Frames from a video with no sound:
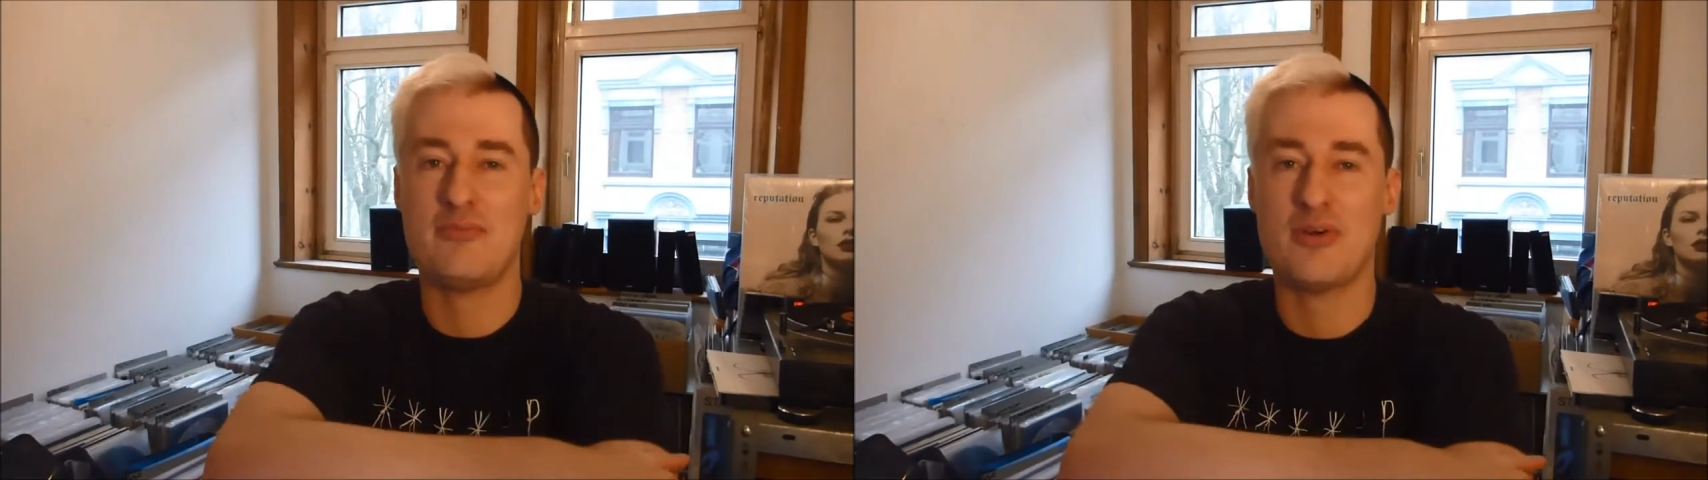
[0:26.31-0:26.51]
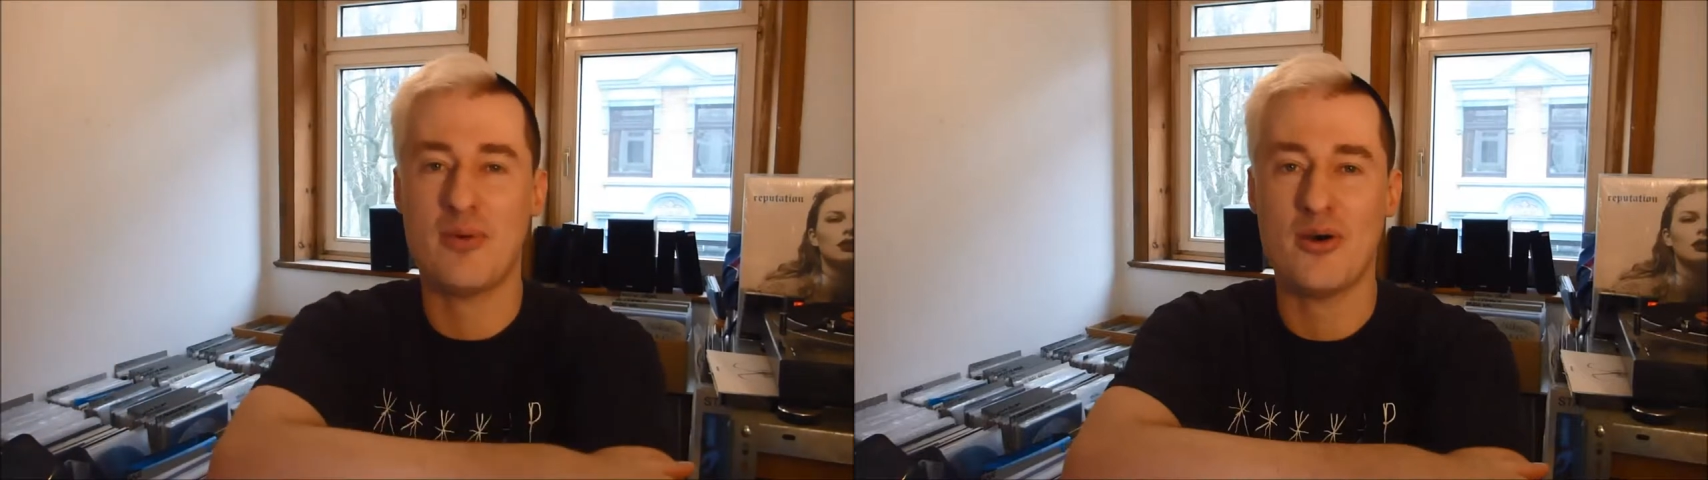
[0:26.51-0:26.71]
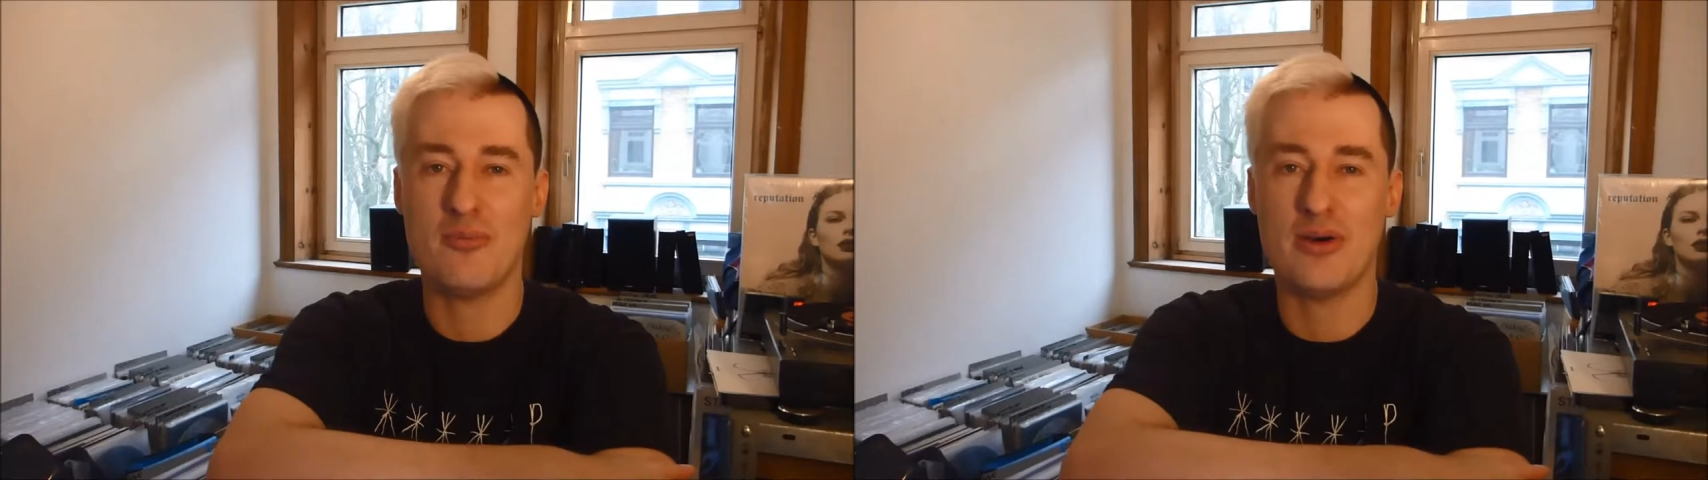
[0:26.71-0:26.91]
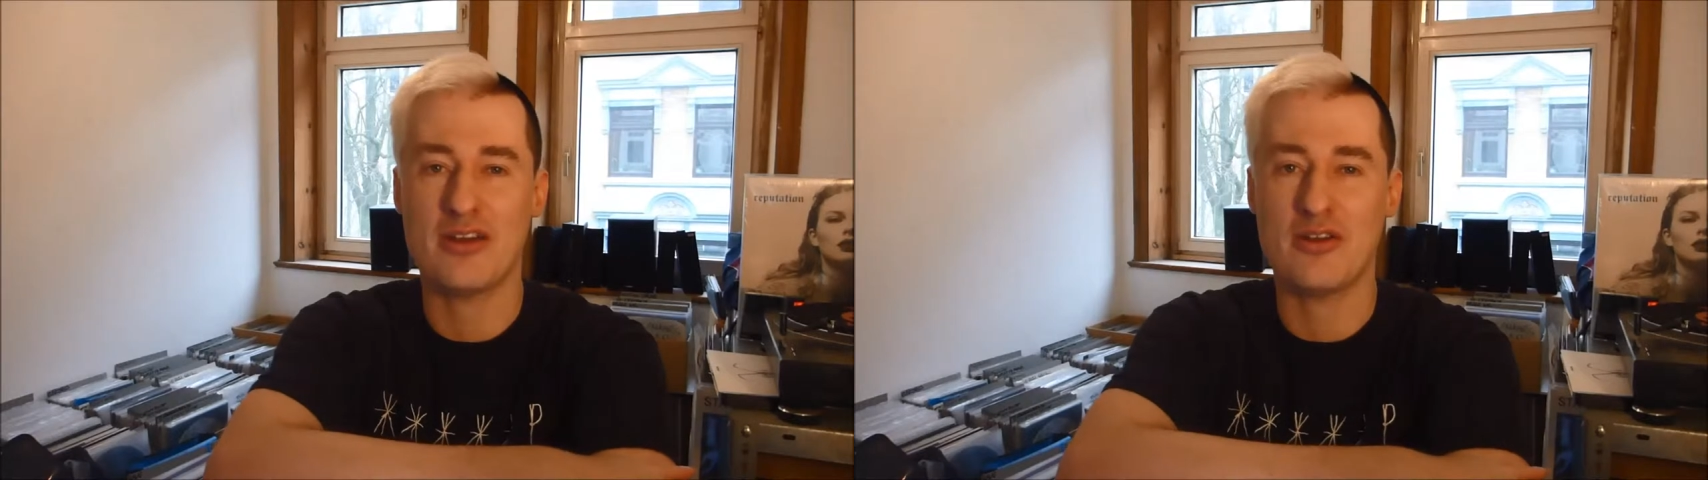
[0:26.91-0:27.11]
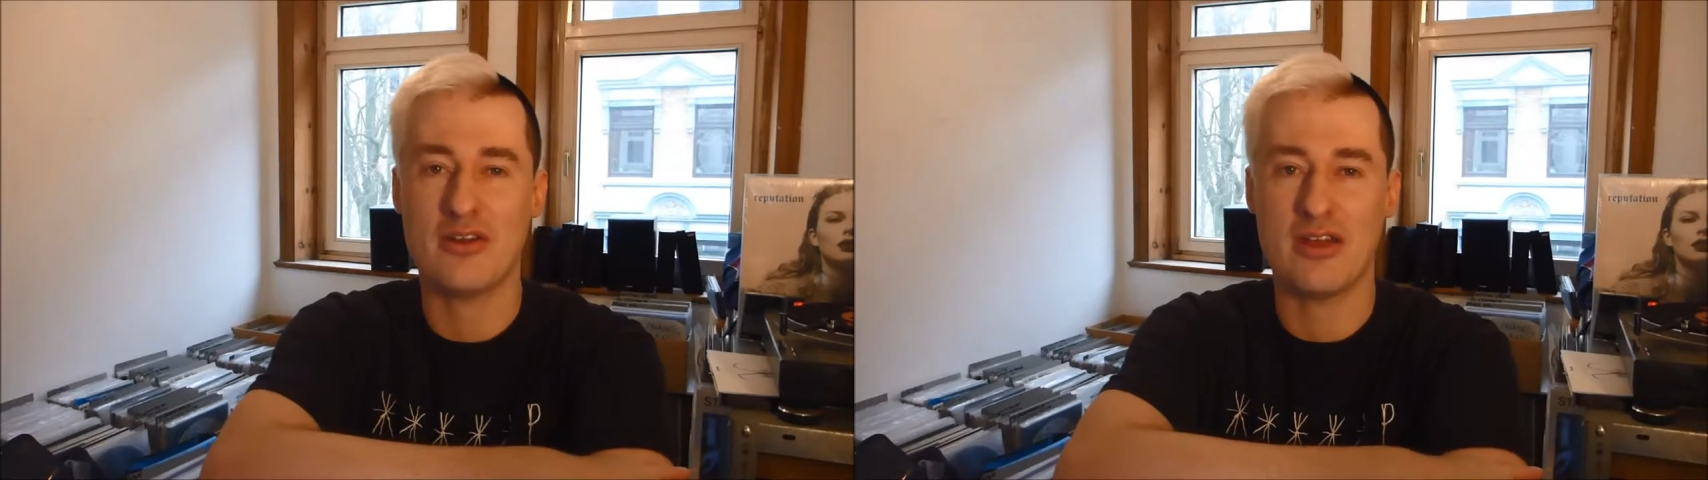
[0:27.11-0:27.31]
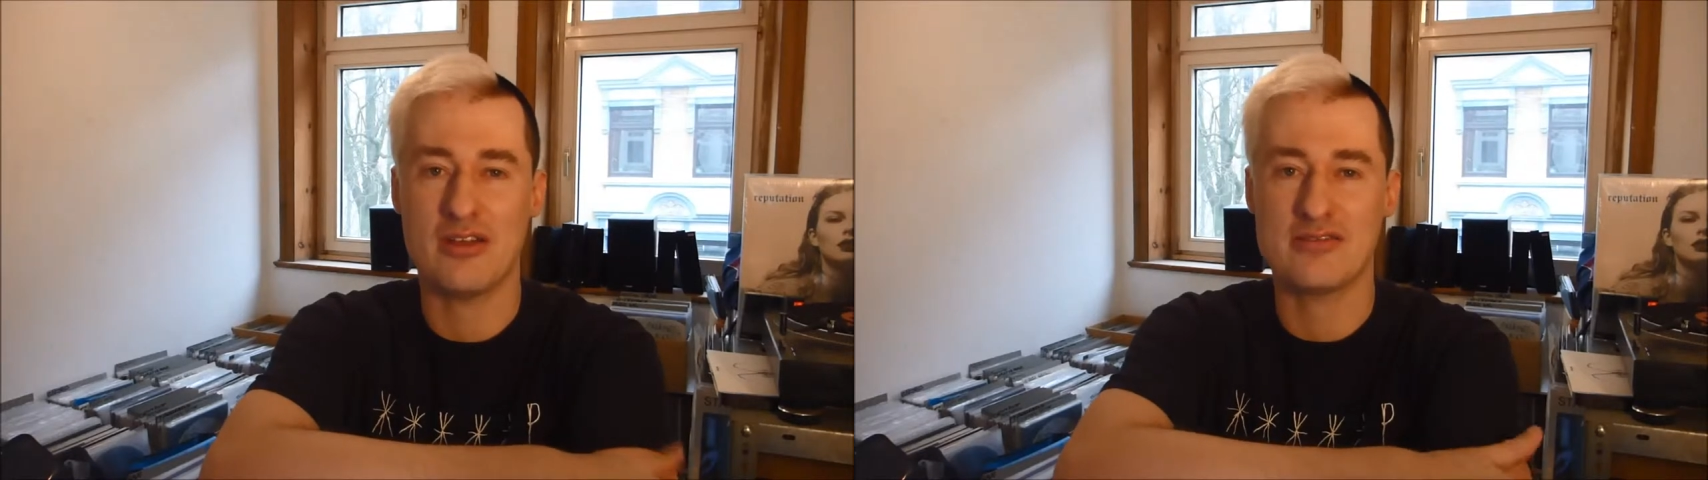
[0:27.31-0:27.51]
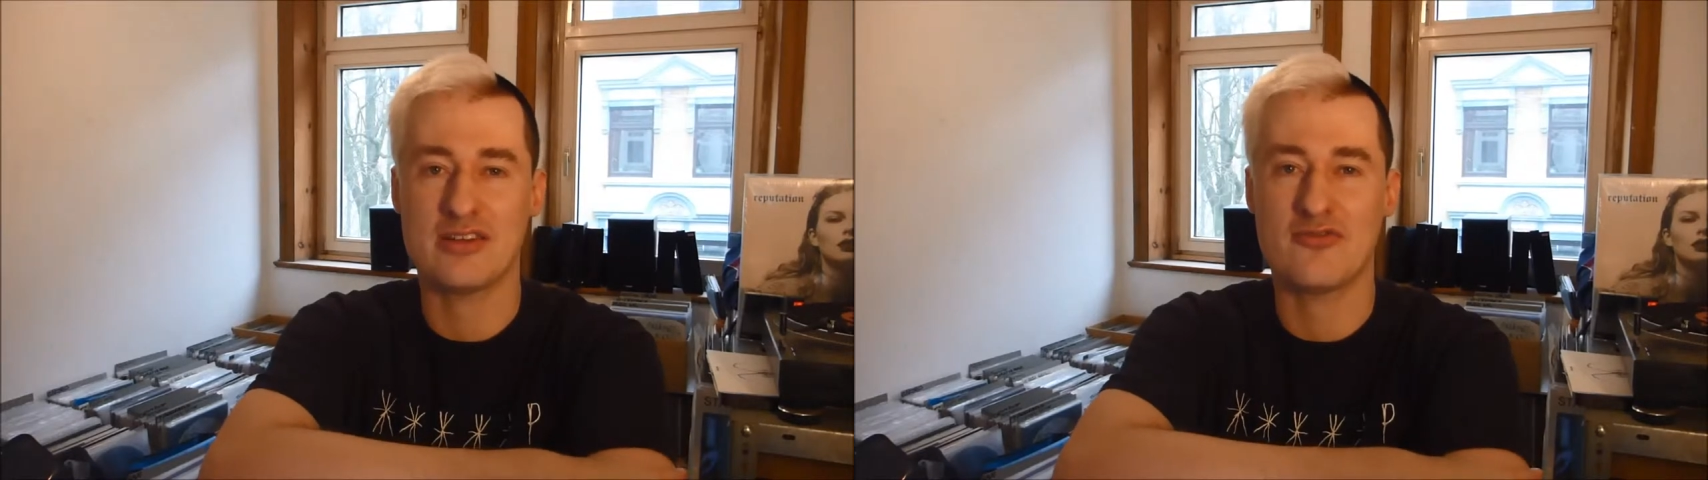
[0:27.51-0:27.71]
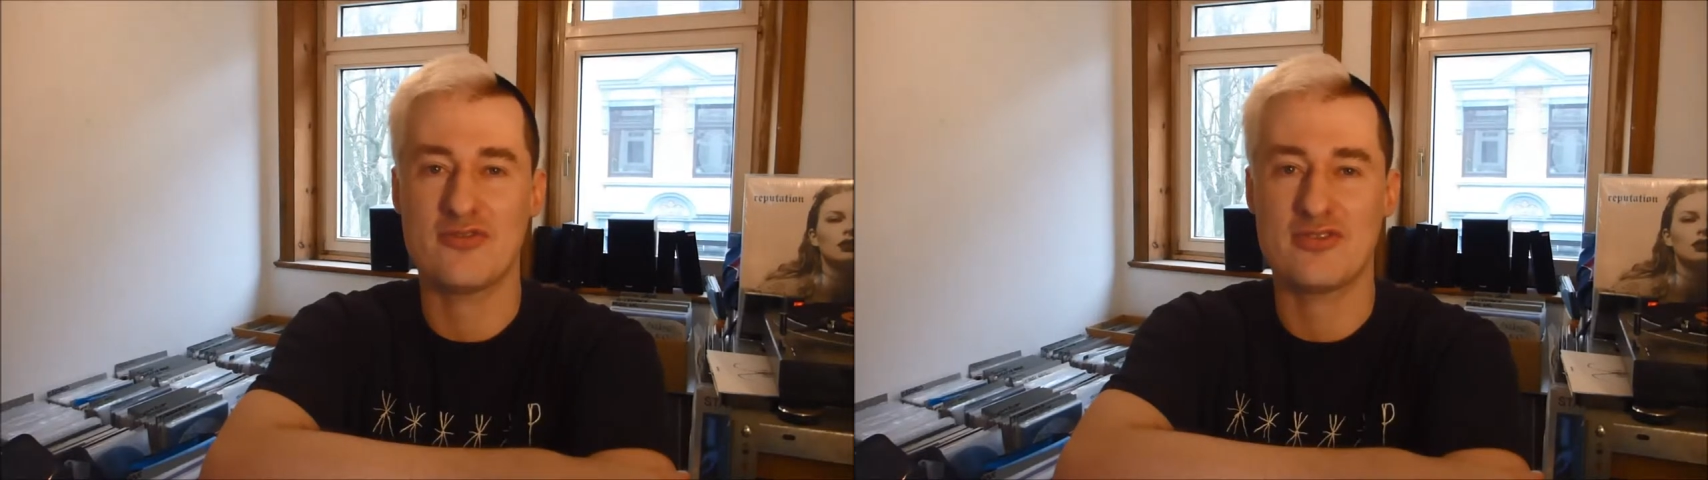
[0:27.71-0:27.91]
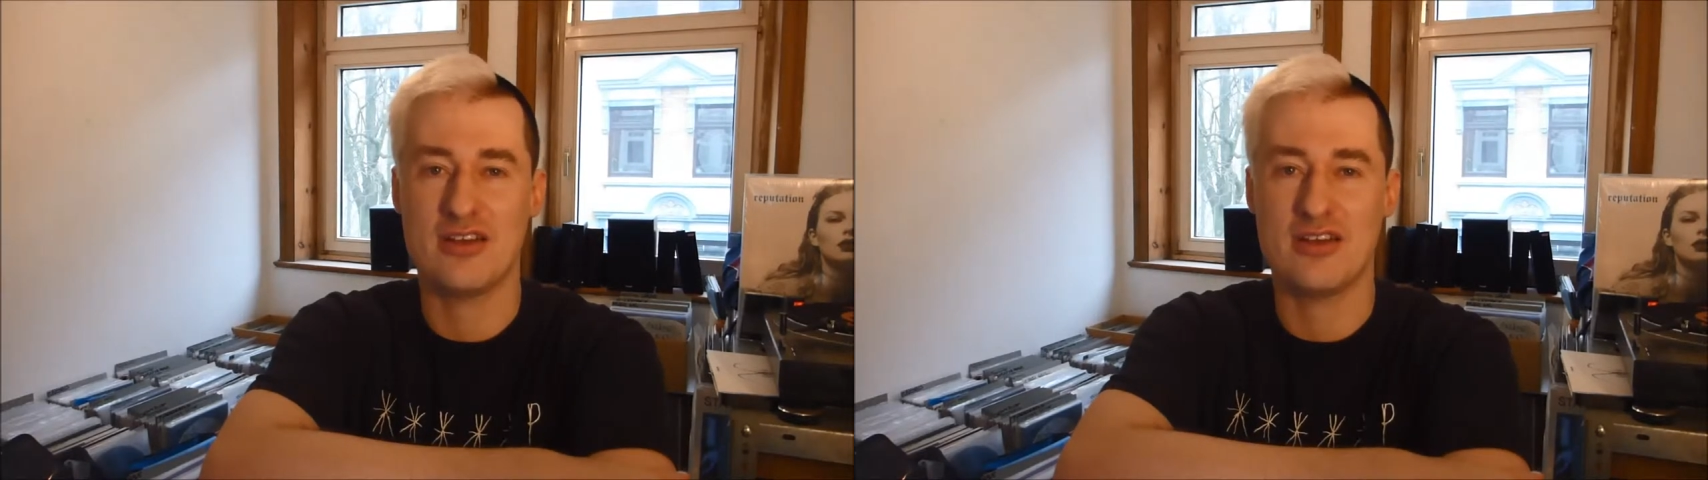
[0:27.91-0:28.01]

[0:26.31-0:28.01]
a promo, but uh, stuff,